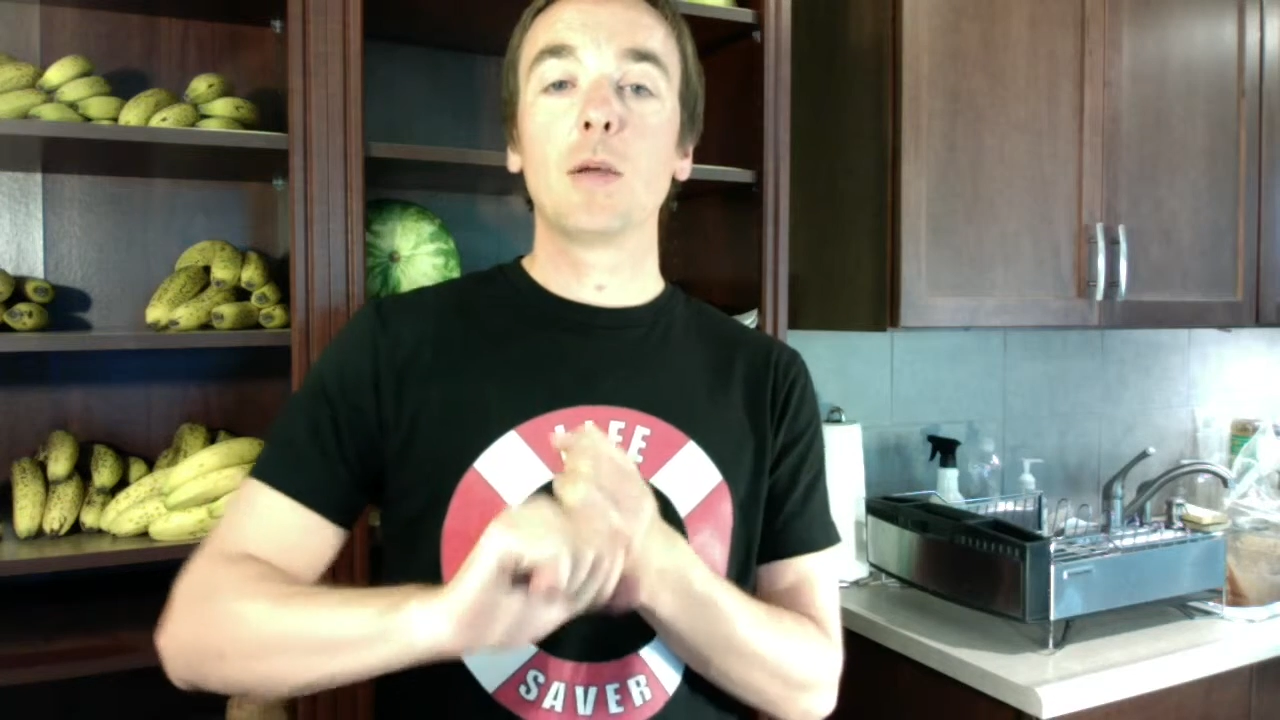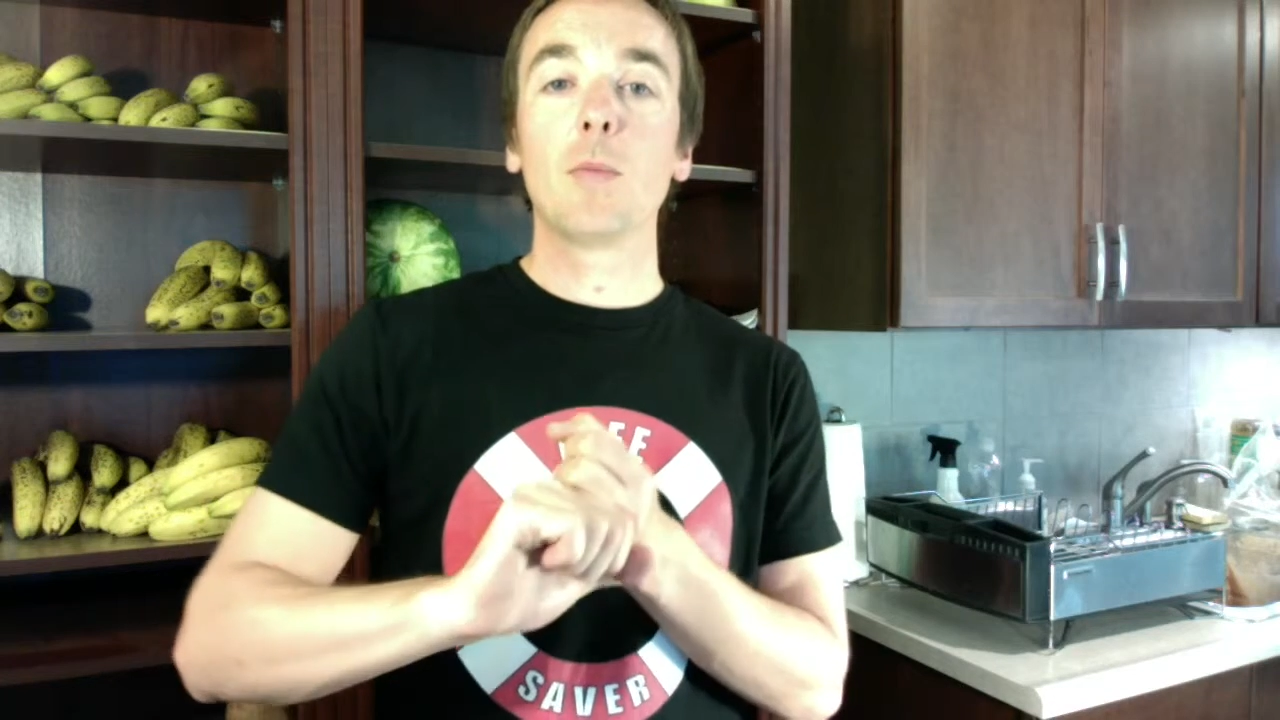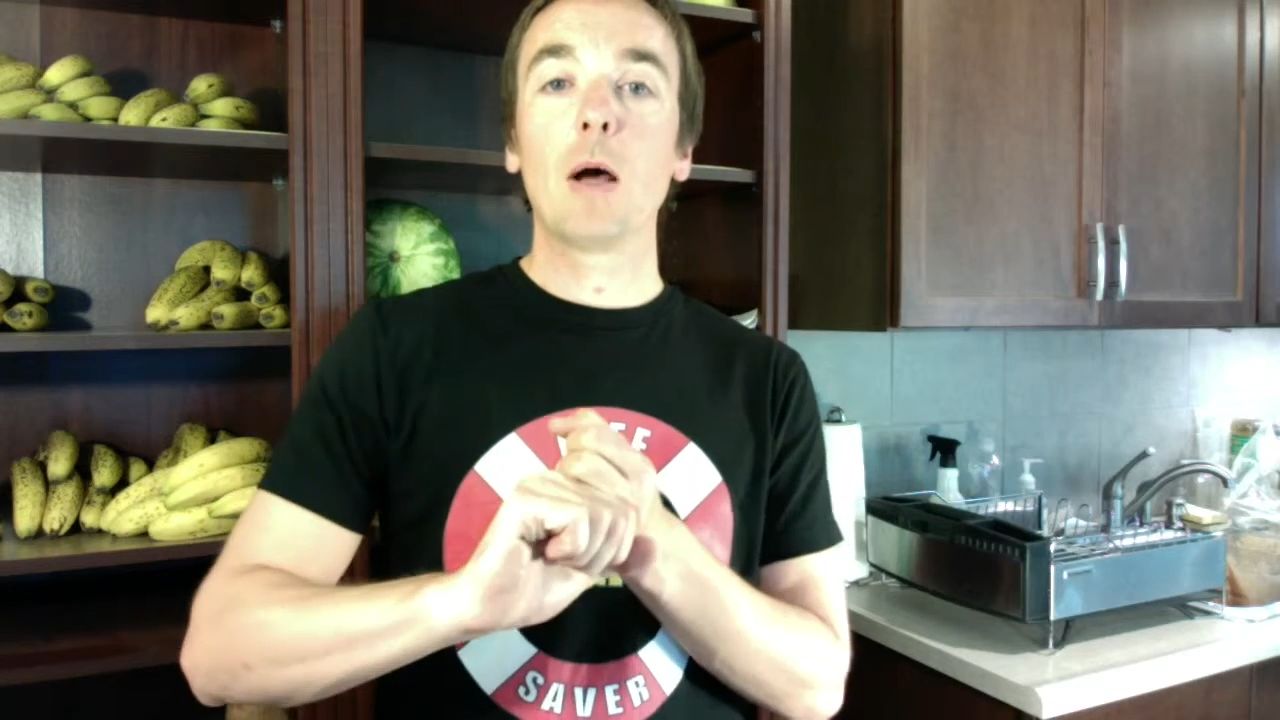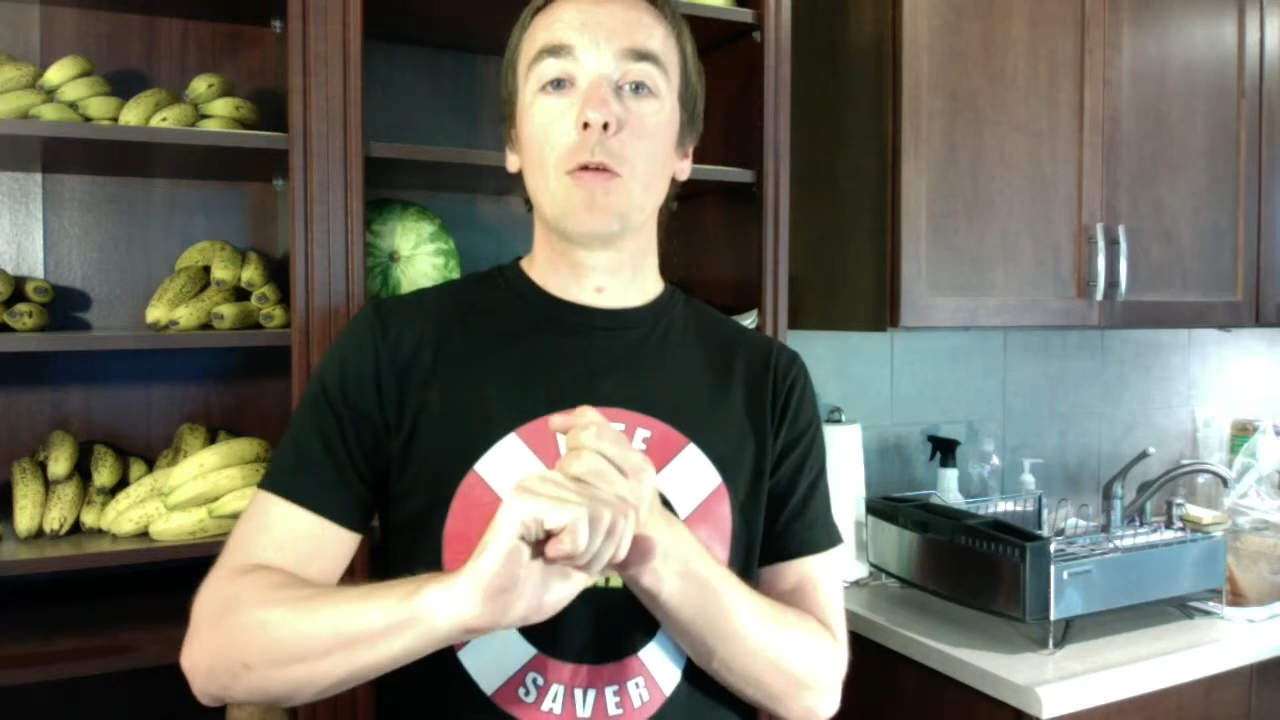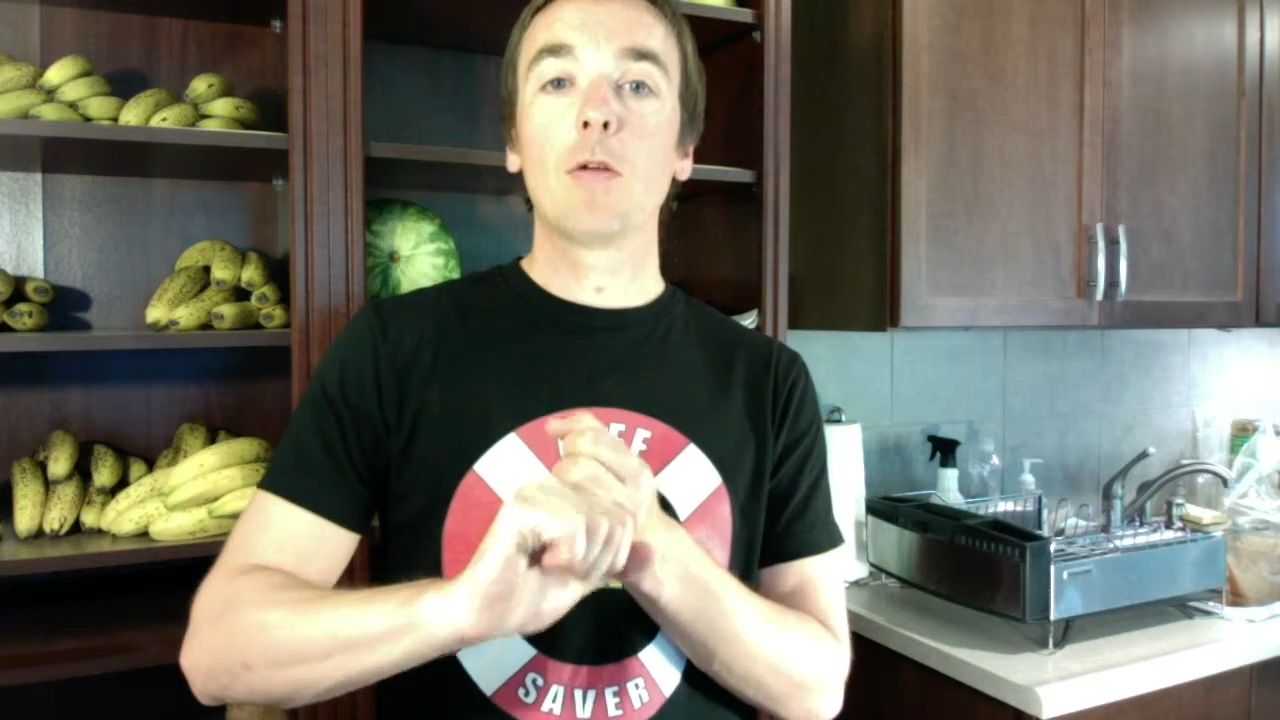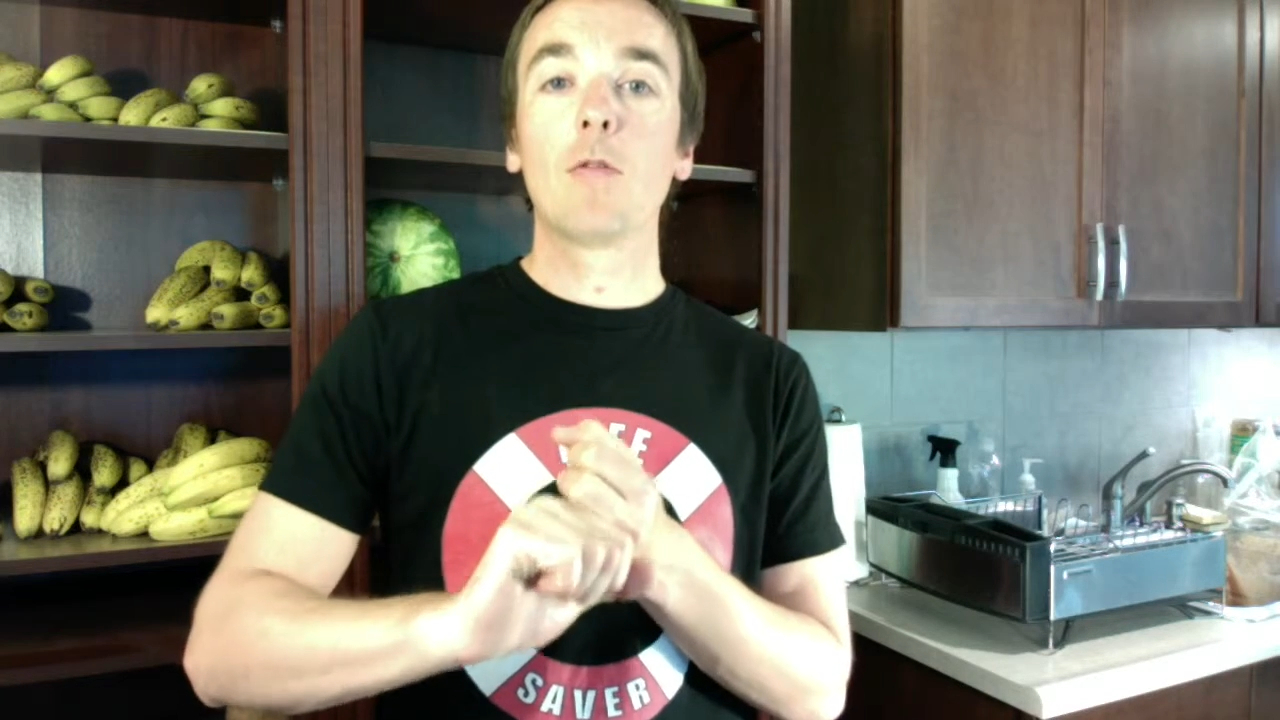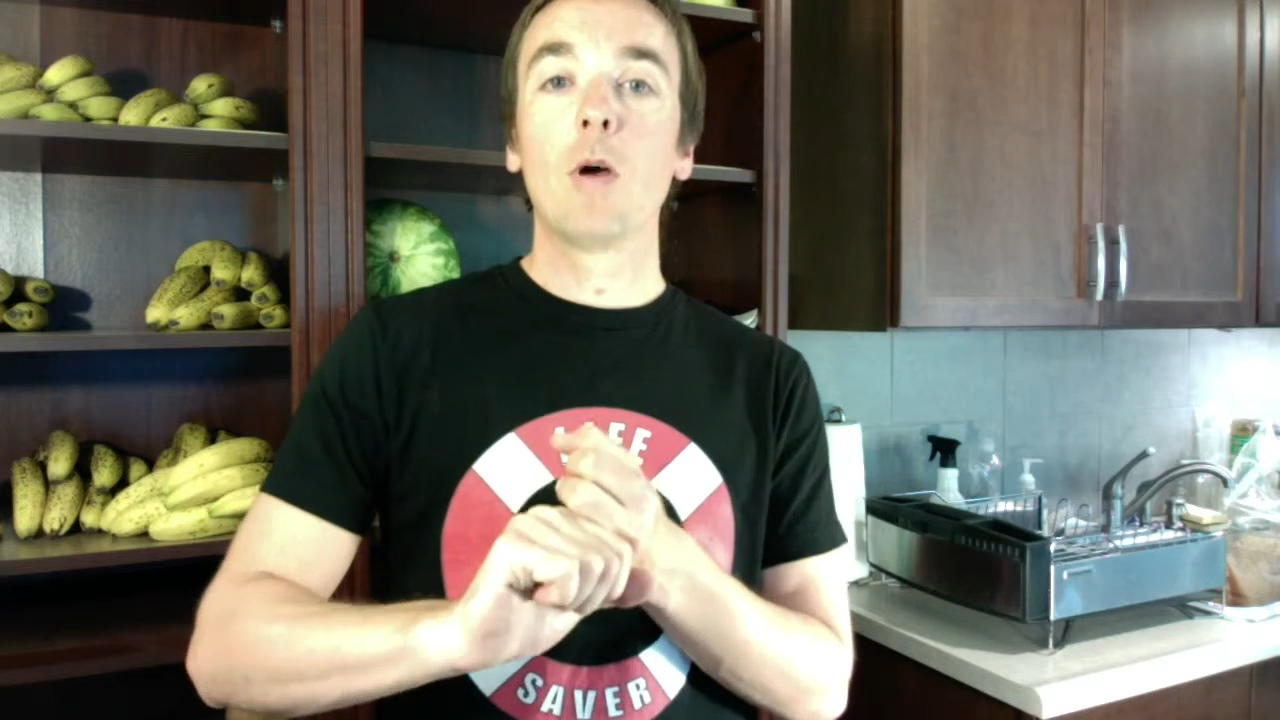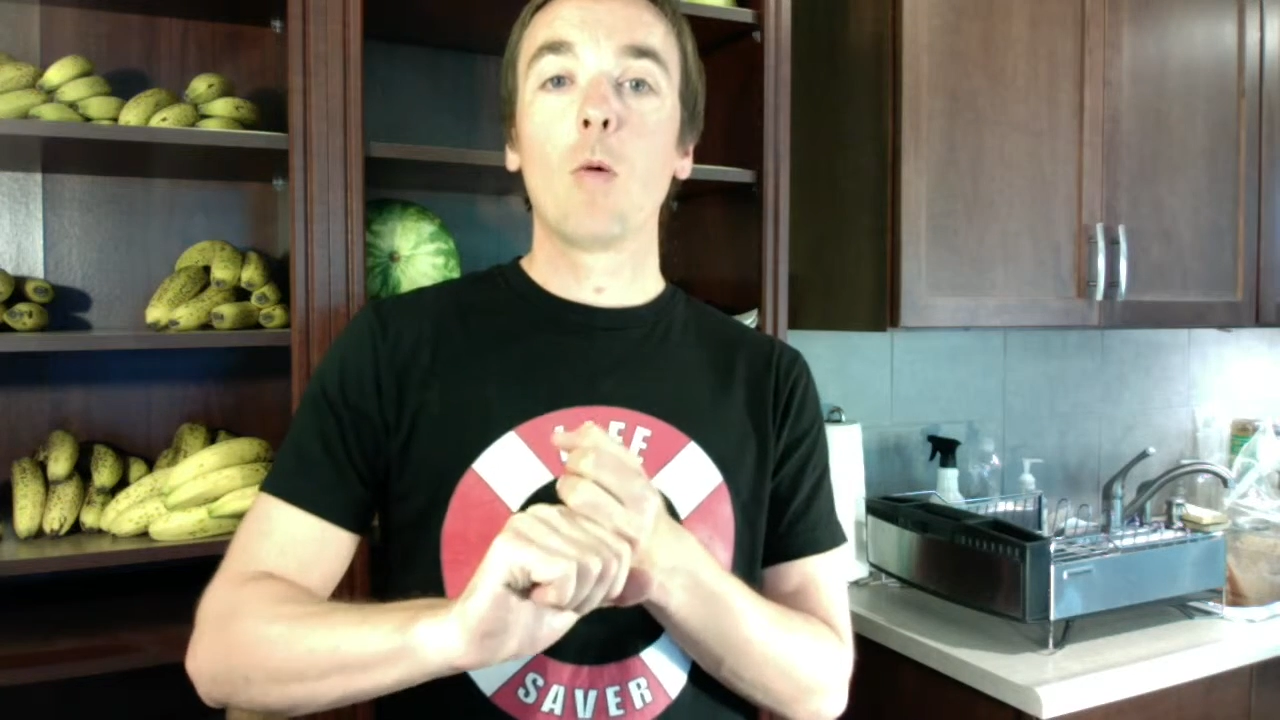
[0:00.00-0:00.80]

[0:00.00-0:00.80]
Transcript: amount of